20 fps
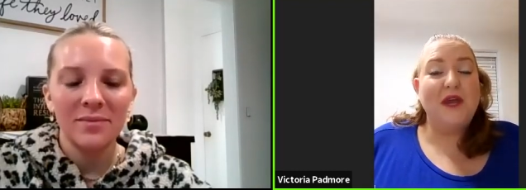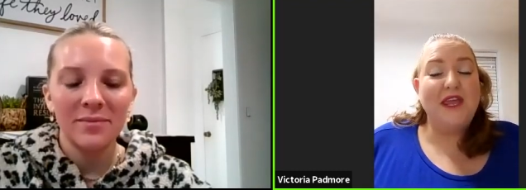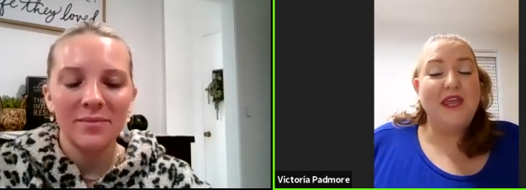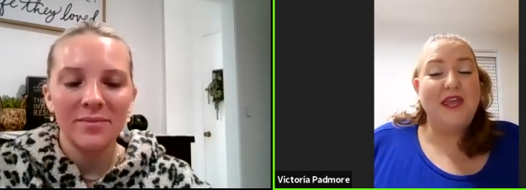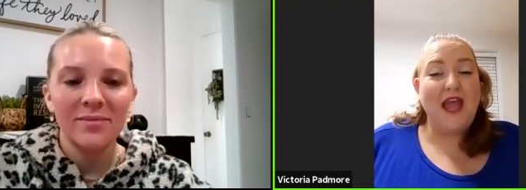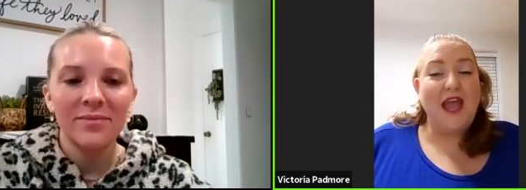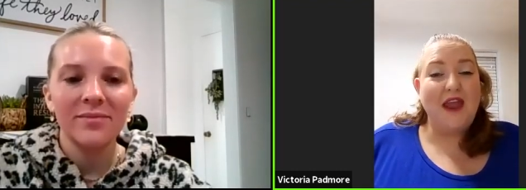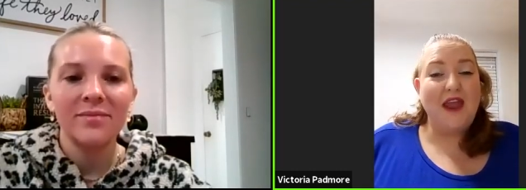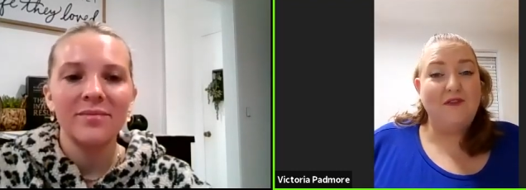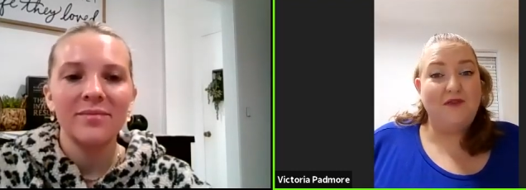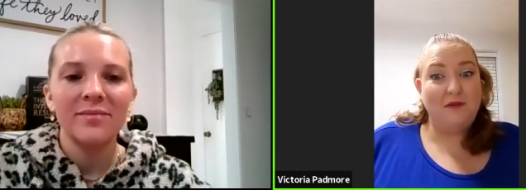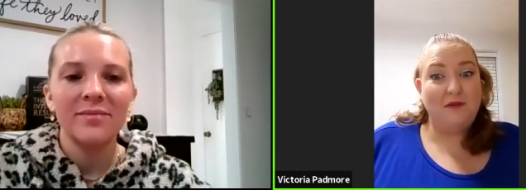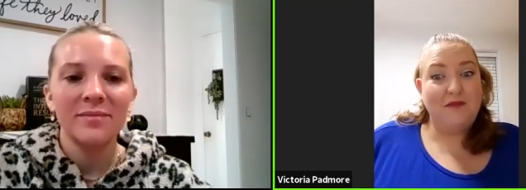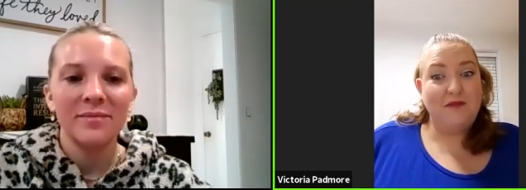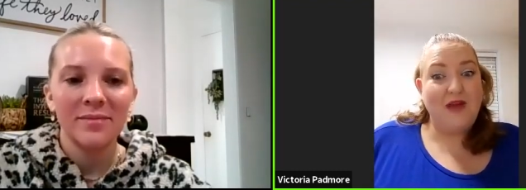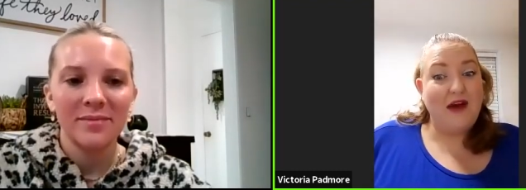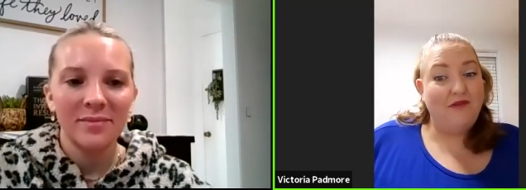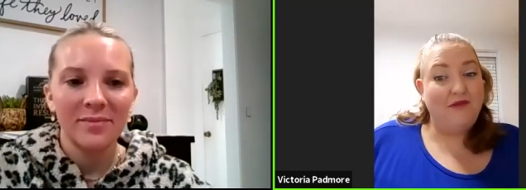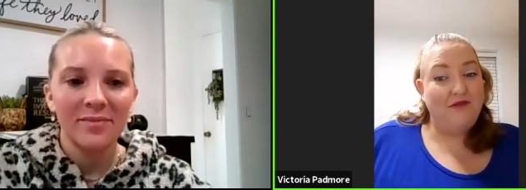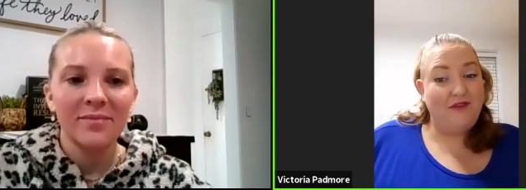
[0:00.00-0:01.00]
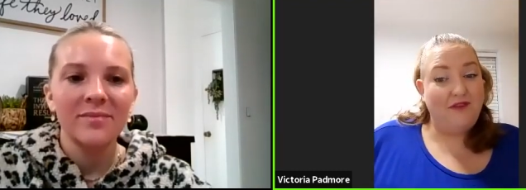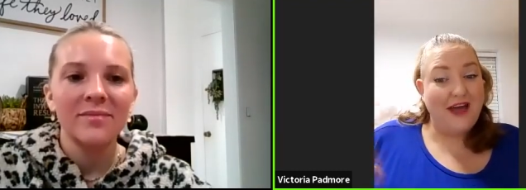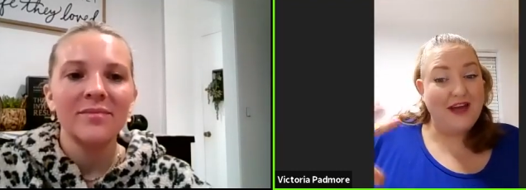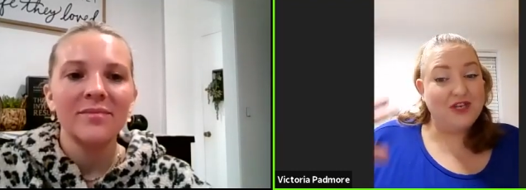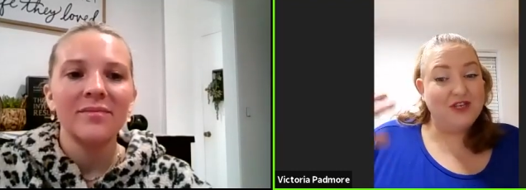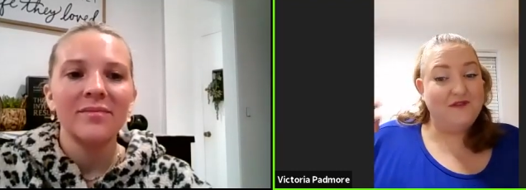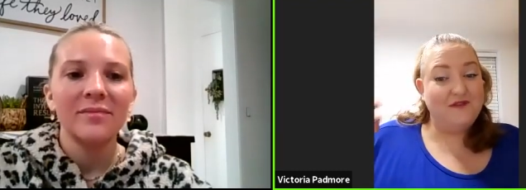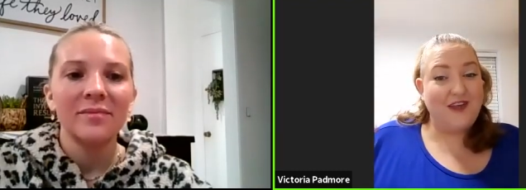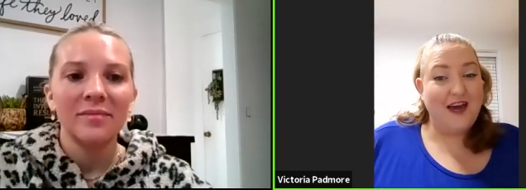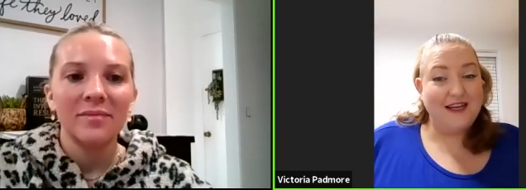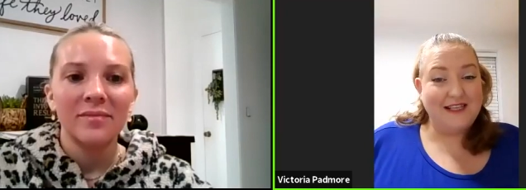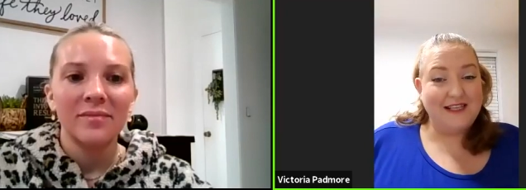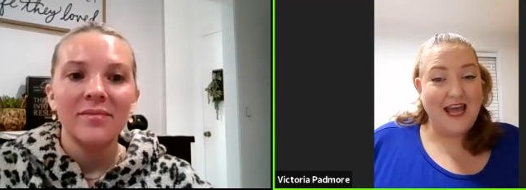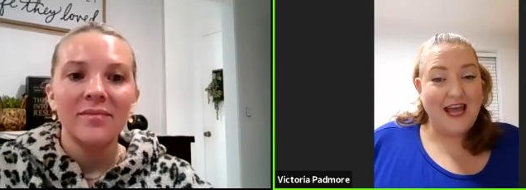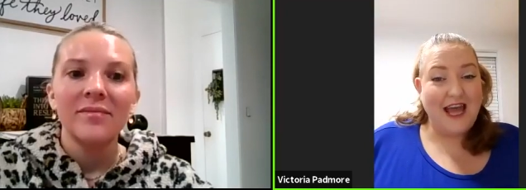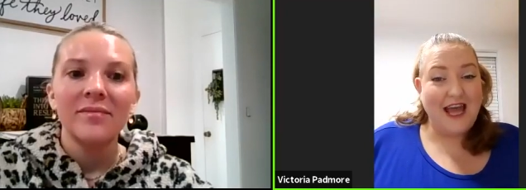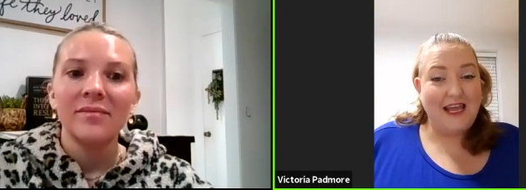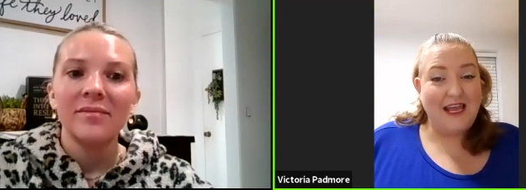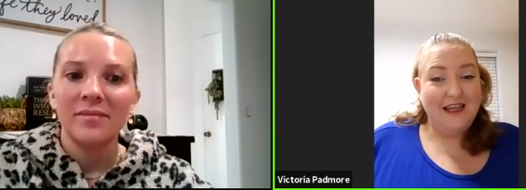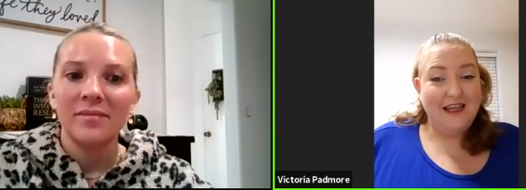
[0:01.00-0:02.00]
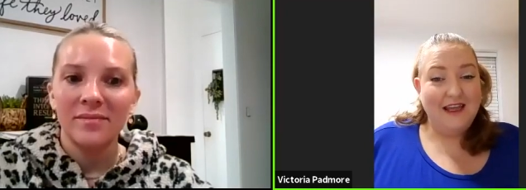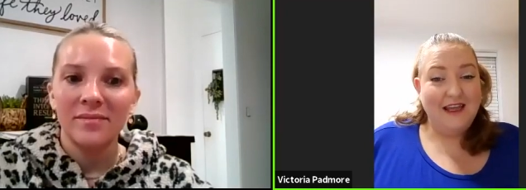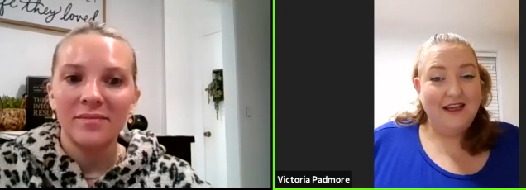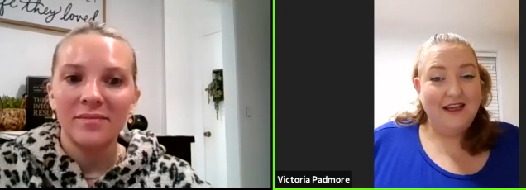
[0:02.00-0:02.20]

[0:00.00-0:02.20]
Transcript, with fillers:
Speaker 1: we gave them that flash of that day.